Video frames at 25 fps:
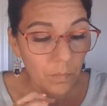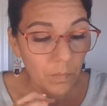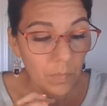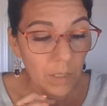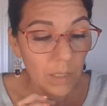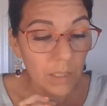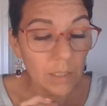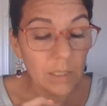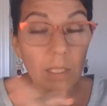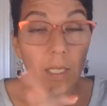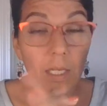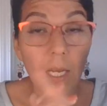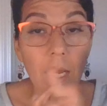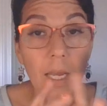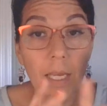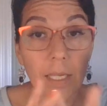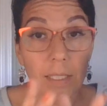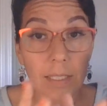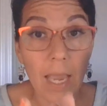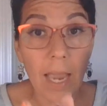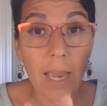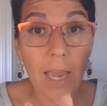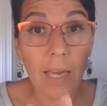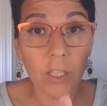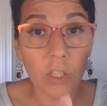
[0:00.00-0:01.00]
it's
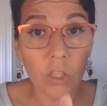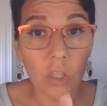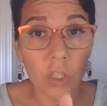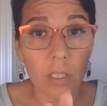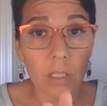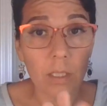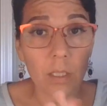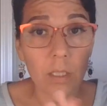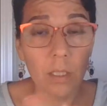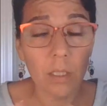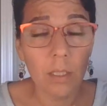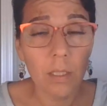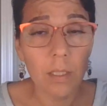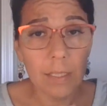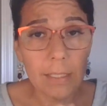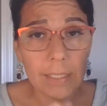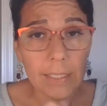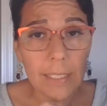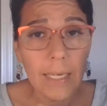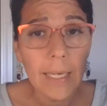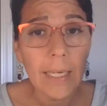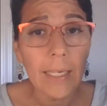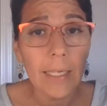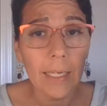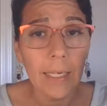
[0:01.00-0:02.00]
action,
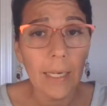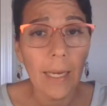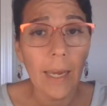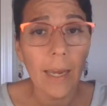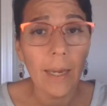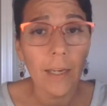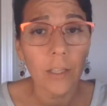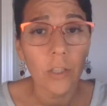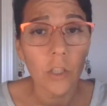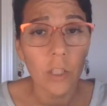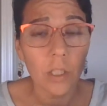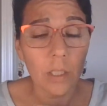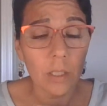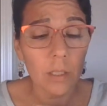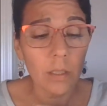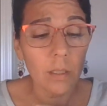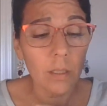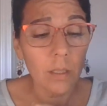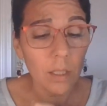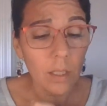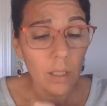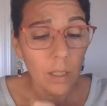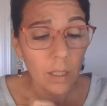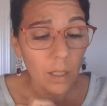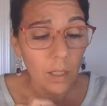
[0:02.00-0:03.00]
taking action.
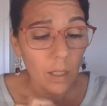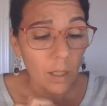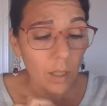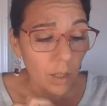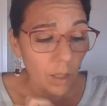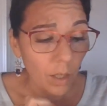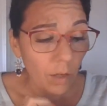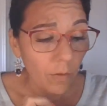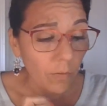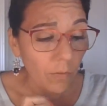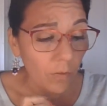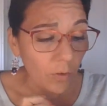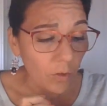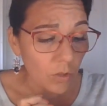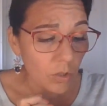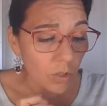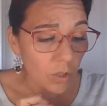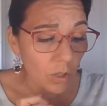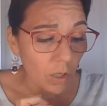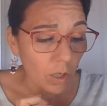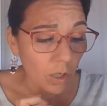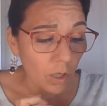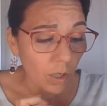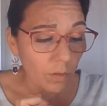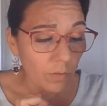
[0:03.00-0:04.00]
First
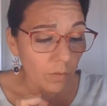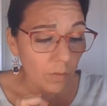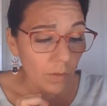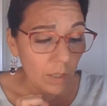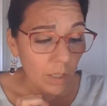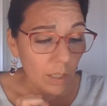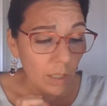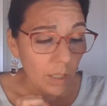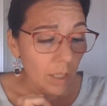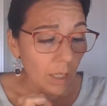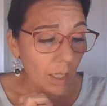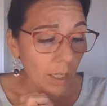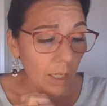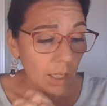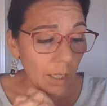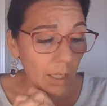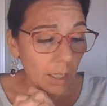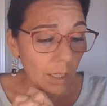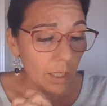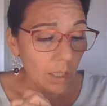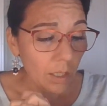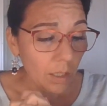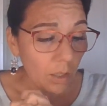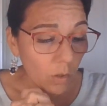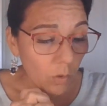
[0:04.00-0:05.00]
off,
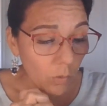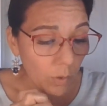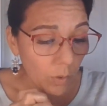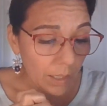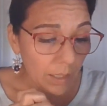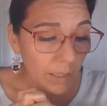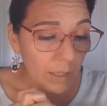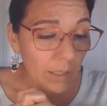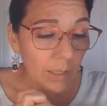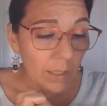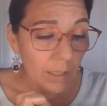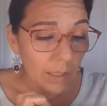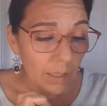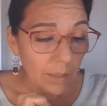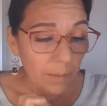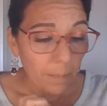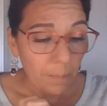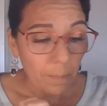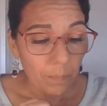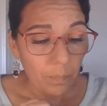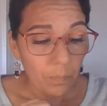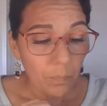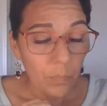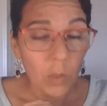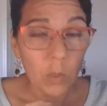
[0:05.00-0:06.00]
quickly,
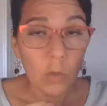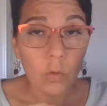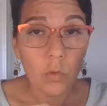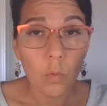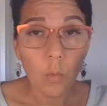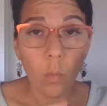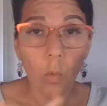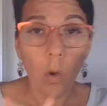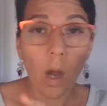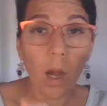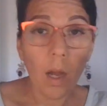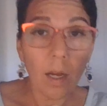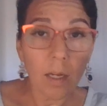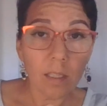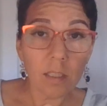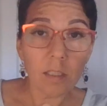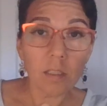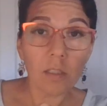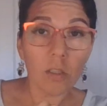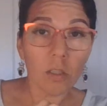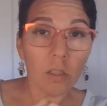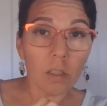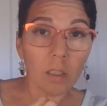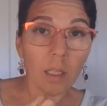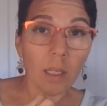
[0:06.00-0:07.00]
those
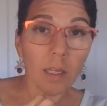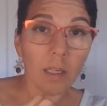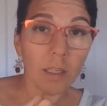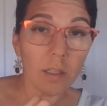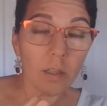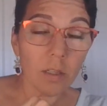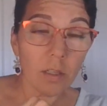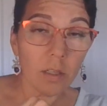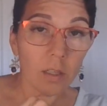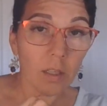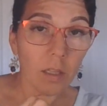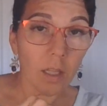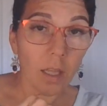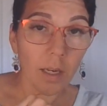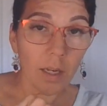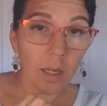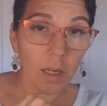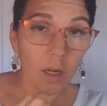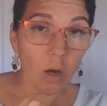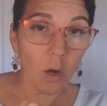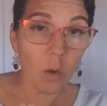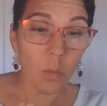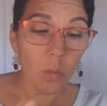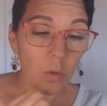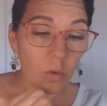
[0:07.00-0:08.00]
wands look like they're like
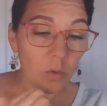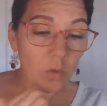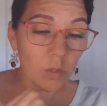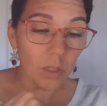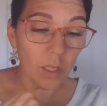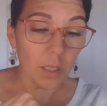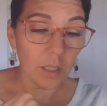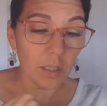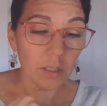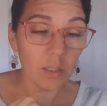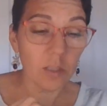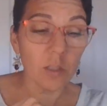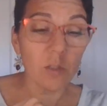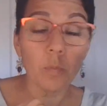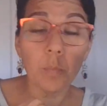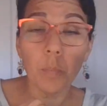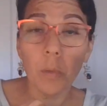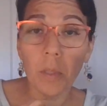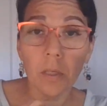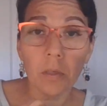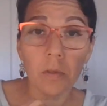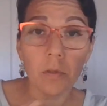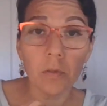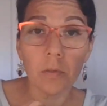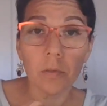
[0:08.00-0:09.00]
almost like
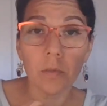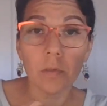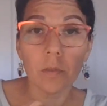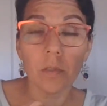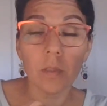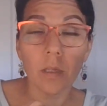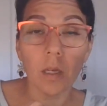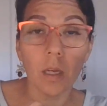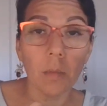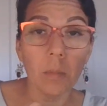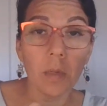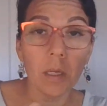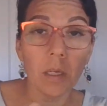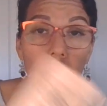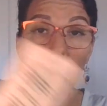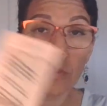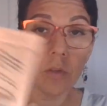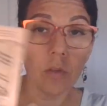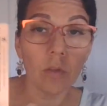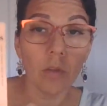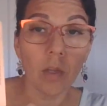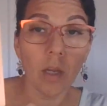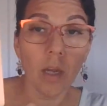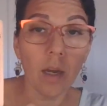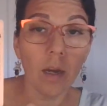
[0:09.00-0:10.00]
spears coming
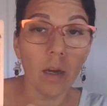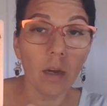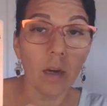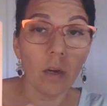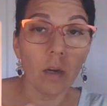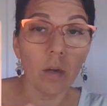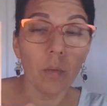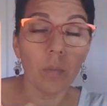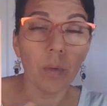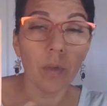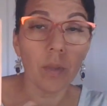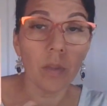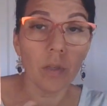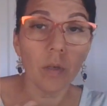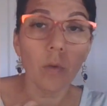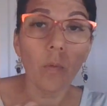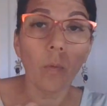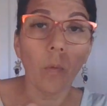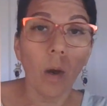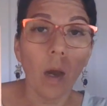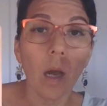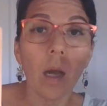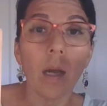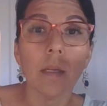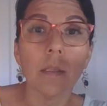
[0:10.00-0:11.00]
through the air, but they're
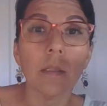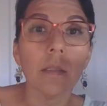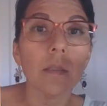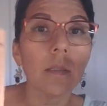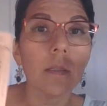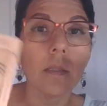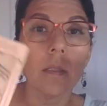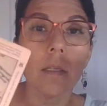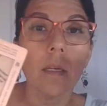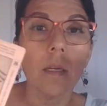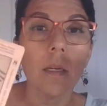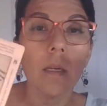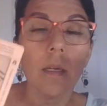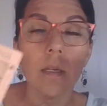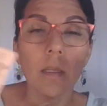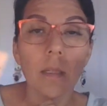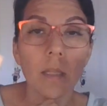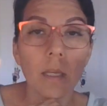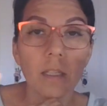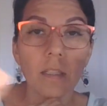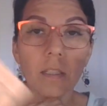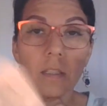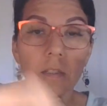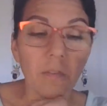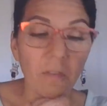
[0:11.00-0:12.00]
wands.
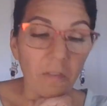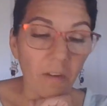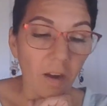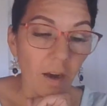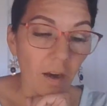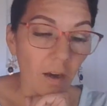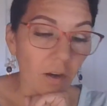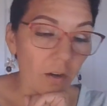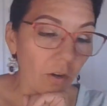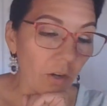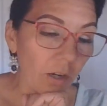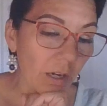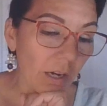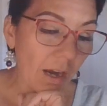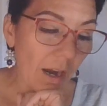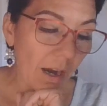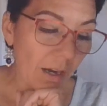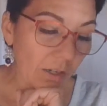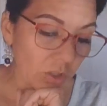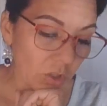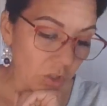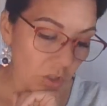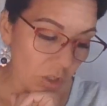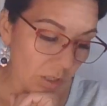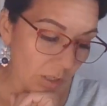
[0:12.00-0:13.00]
That's fiery
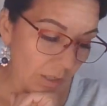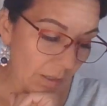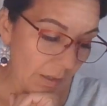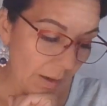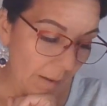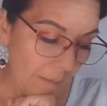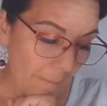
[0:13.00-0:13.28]
action.